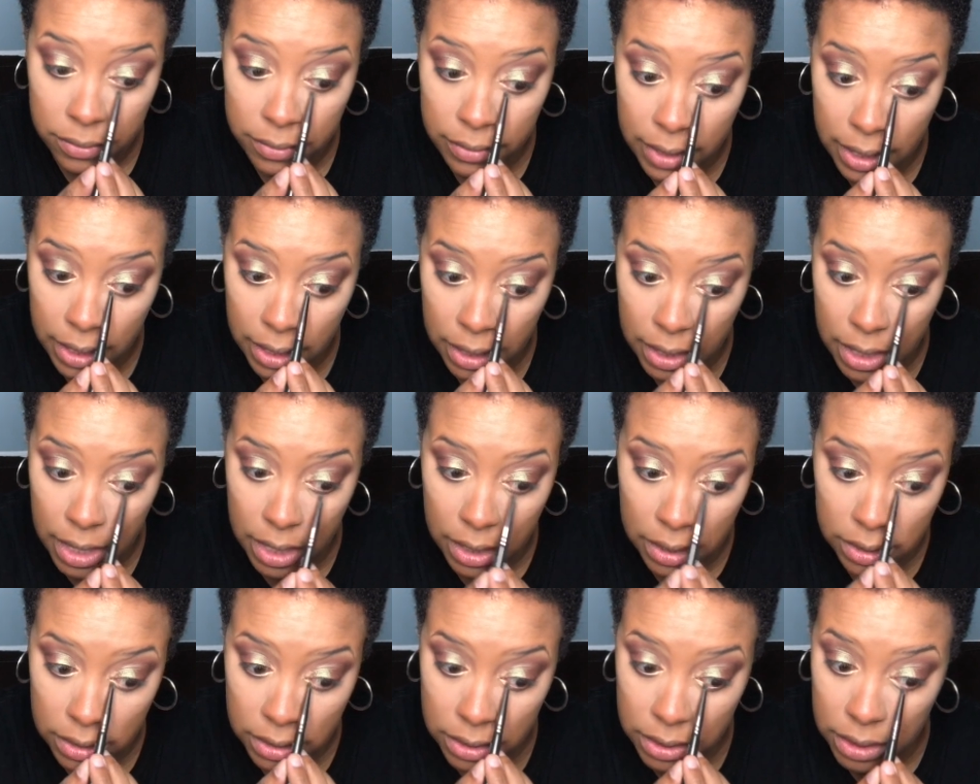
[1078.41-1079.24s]
Right
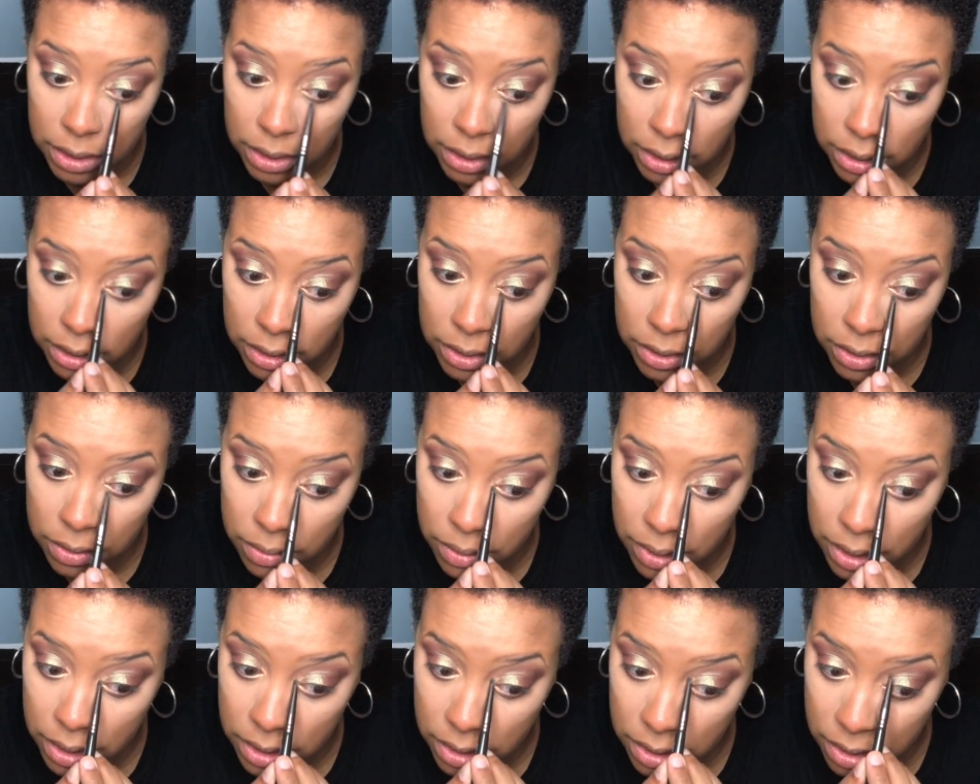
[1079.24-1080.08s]
next to
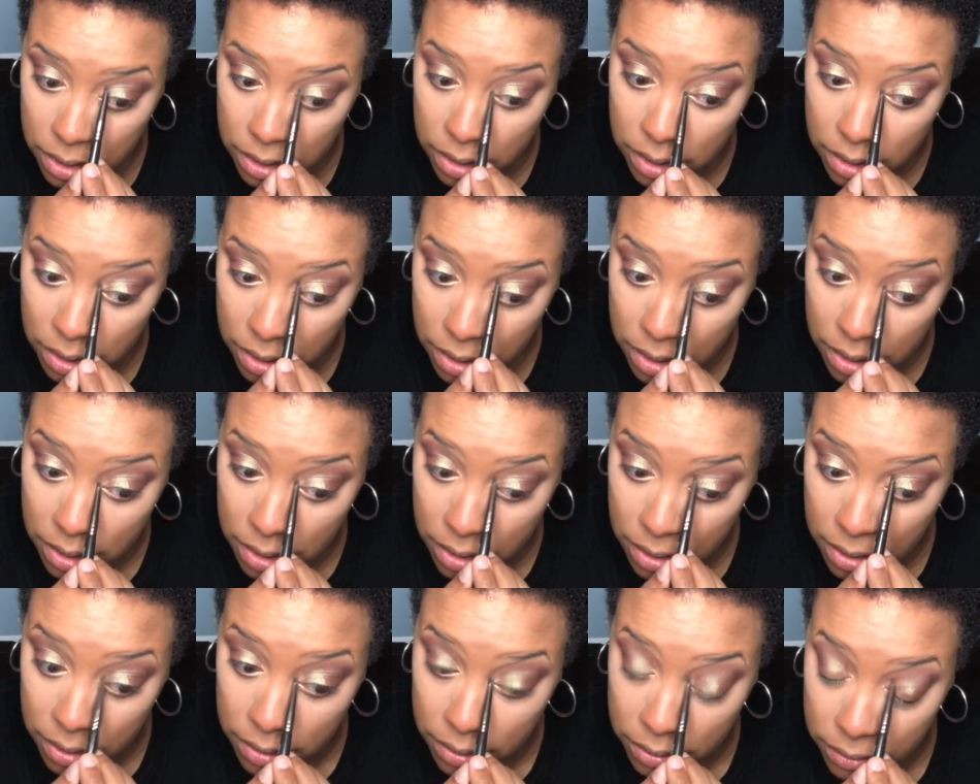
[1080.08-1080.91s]
Lituation
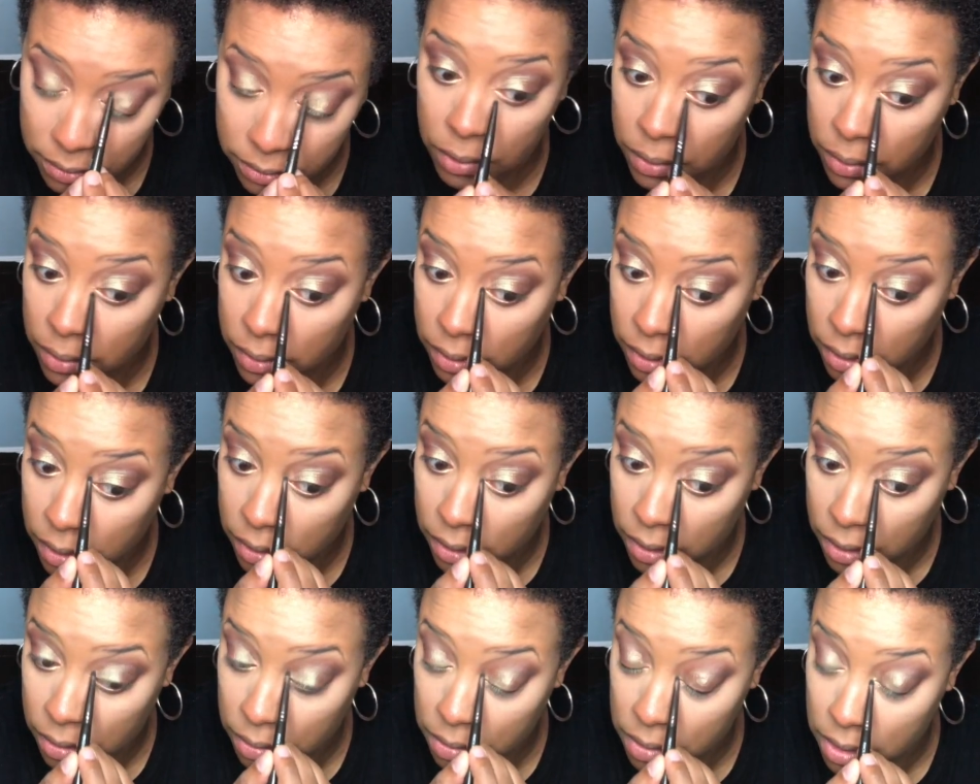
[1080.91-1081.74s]
on the
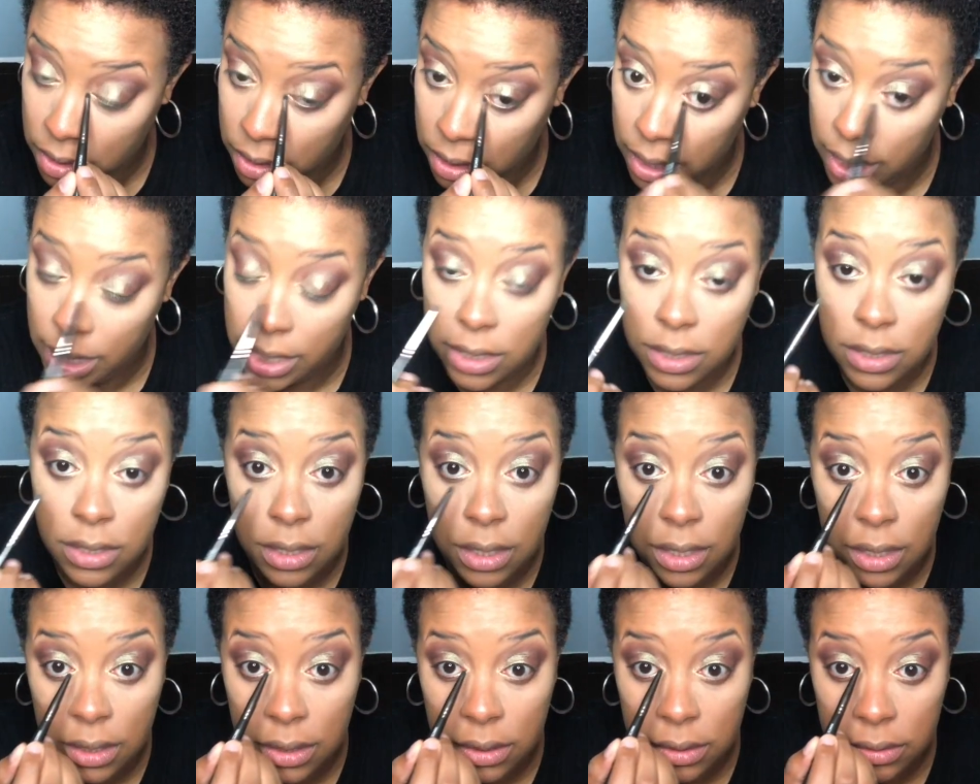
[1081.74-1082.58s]
lower lash
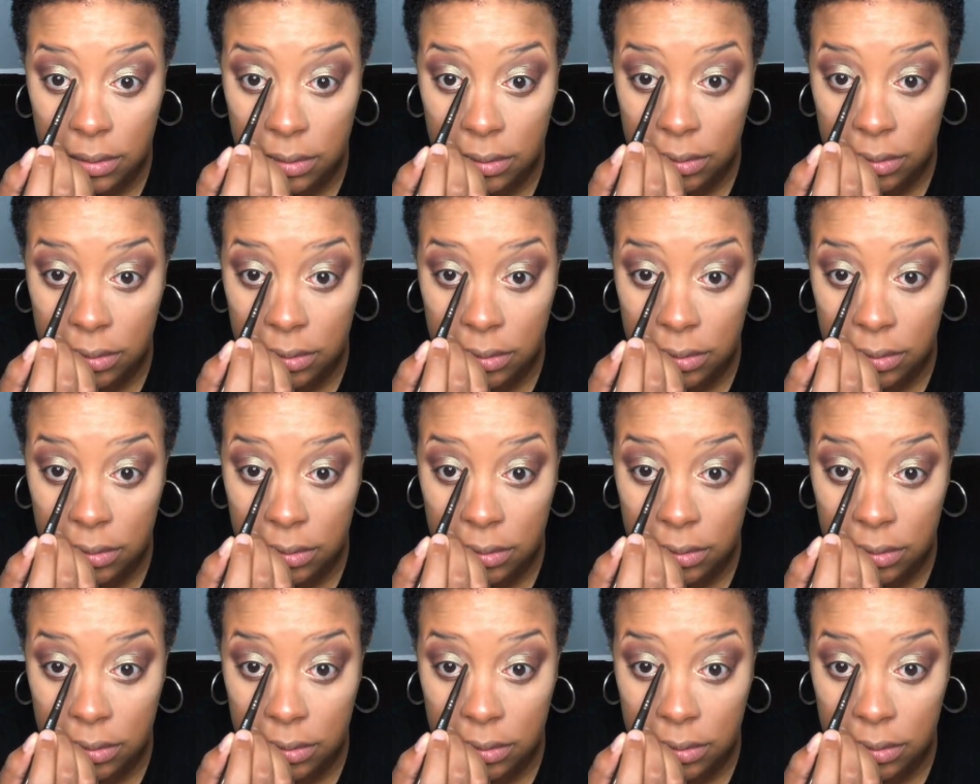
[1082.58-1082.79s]
line.